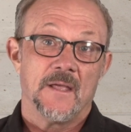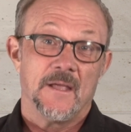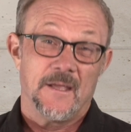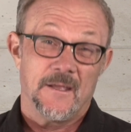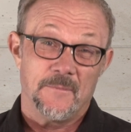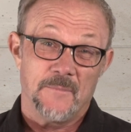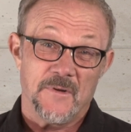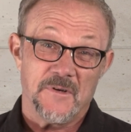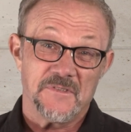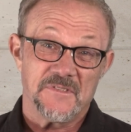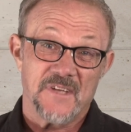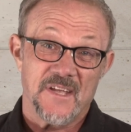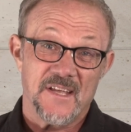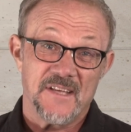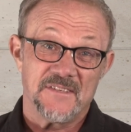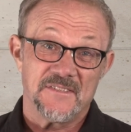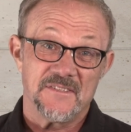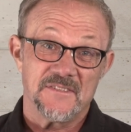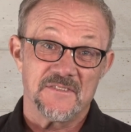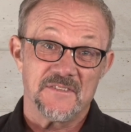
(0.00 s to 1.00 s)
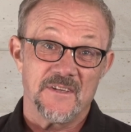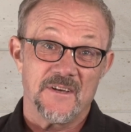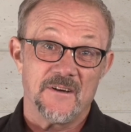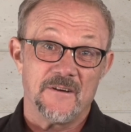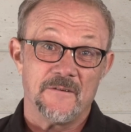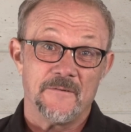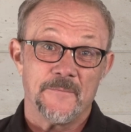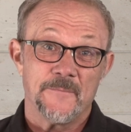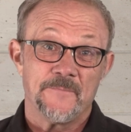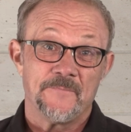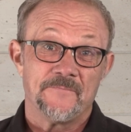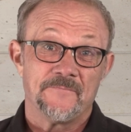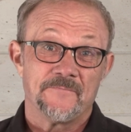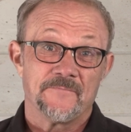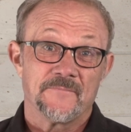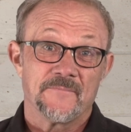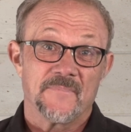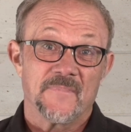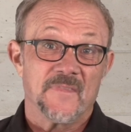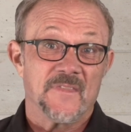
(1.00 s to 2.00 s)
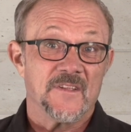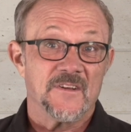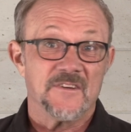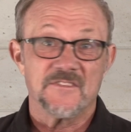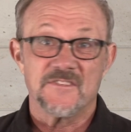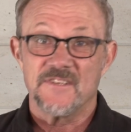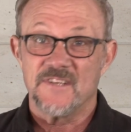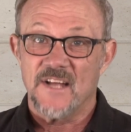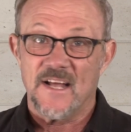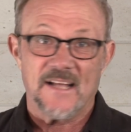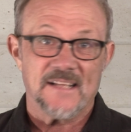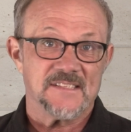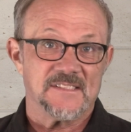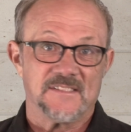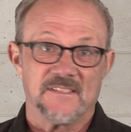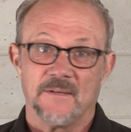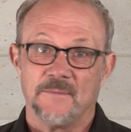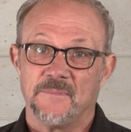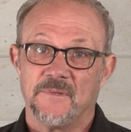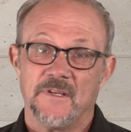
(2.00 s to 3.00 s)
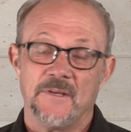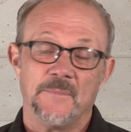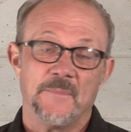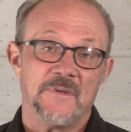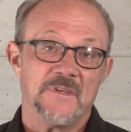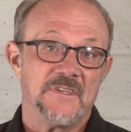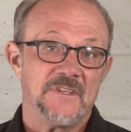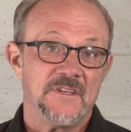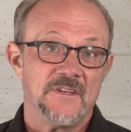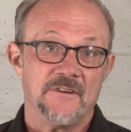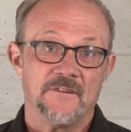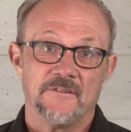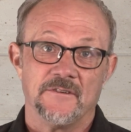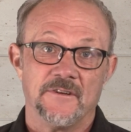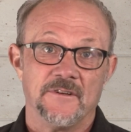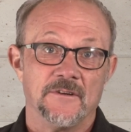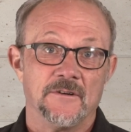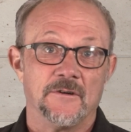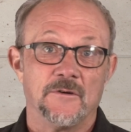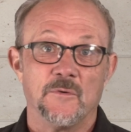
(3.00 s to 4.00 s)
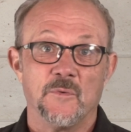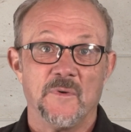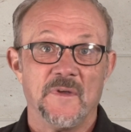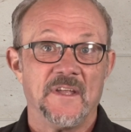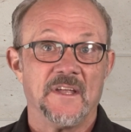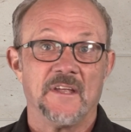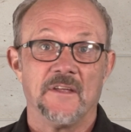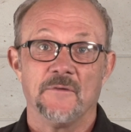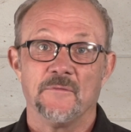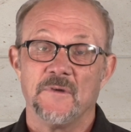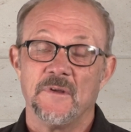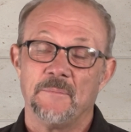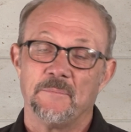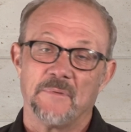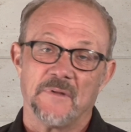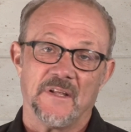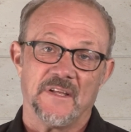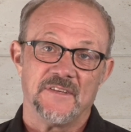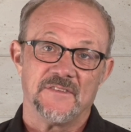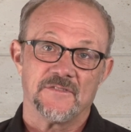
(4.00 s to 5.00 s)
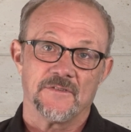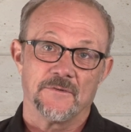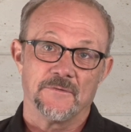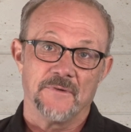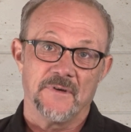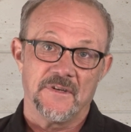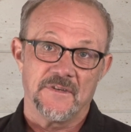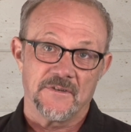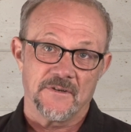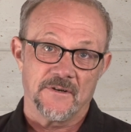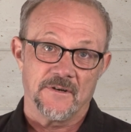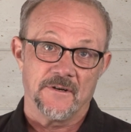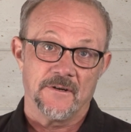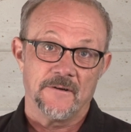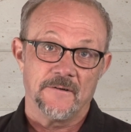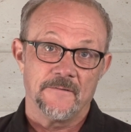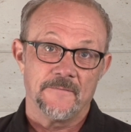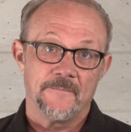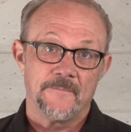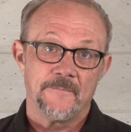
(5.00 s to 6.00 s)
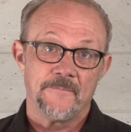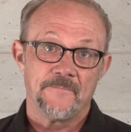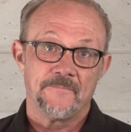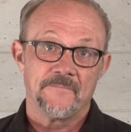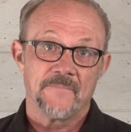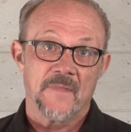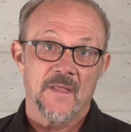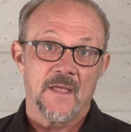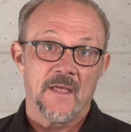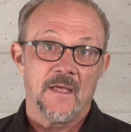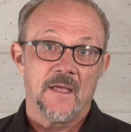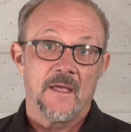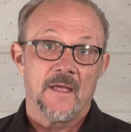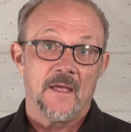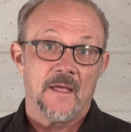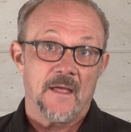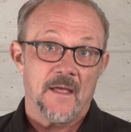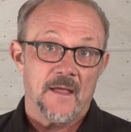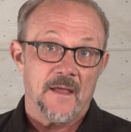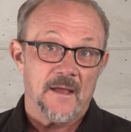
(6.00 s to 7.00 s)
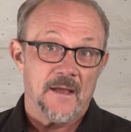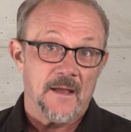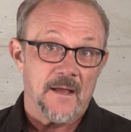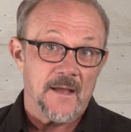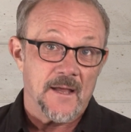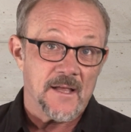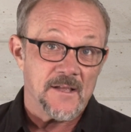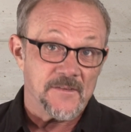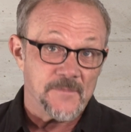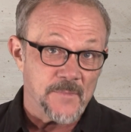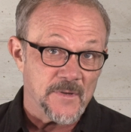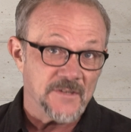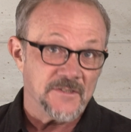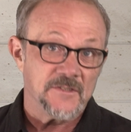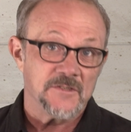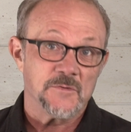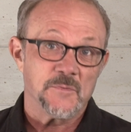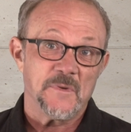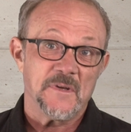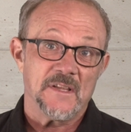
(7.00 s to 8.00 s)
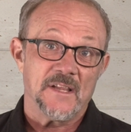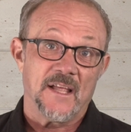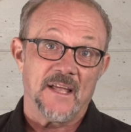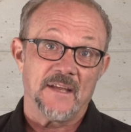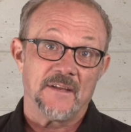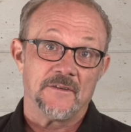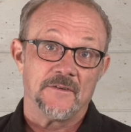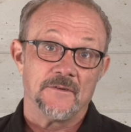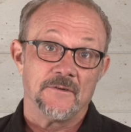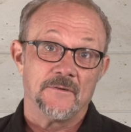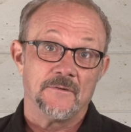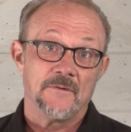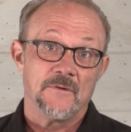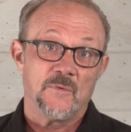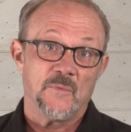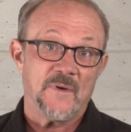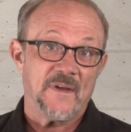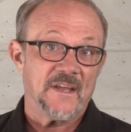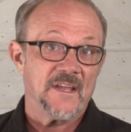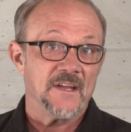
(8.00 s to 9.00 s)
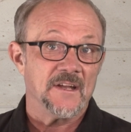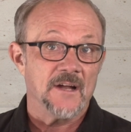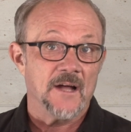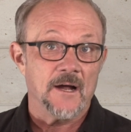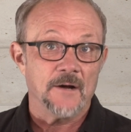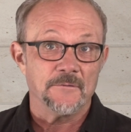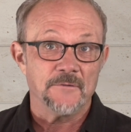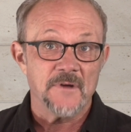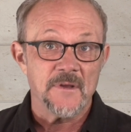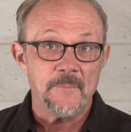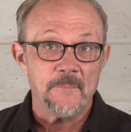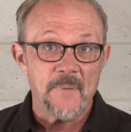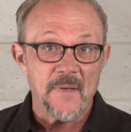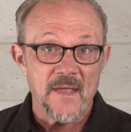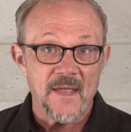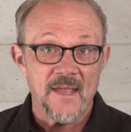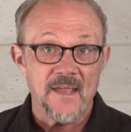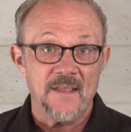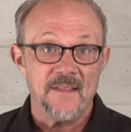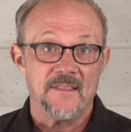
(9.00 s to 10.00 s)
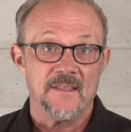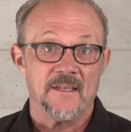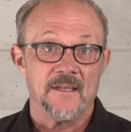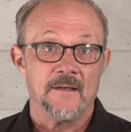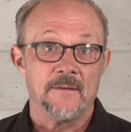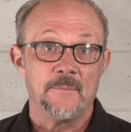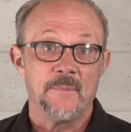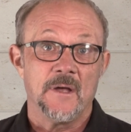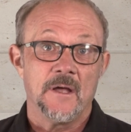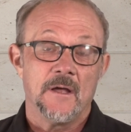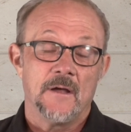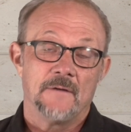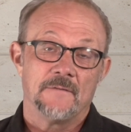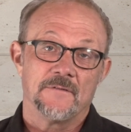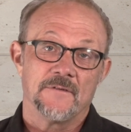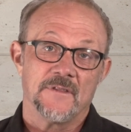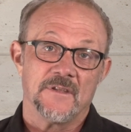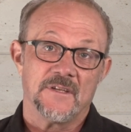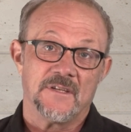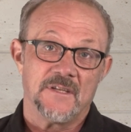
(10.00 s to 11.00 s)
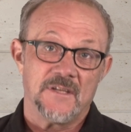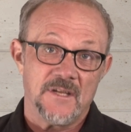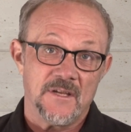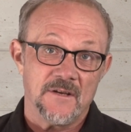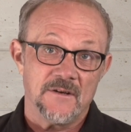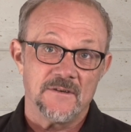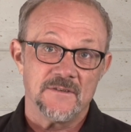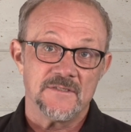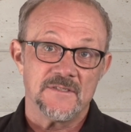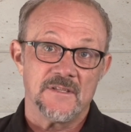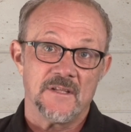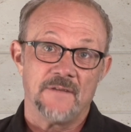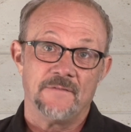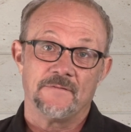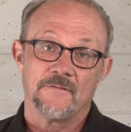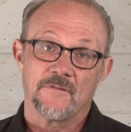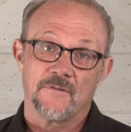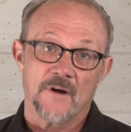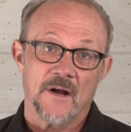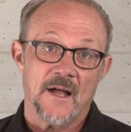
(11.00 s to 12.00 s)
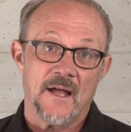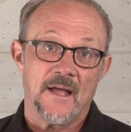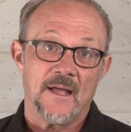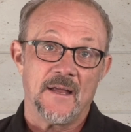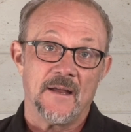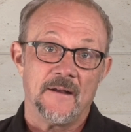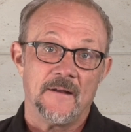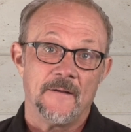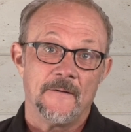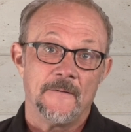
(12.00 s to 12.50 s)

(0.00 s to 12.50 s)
In most cases, though, there's not something material we can replace or return. As much as we'd like to, we cannot repay them for the tears they've cried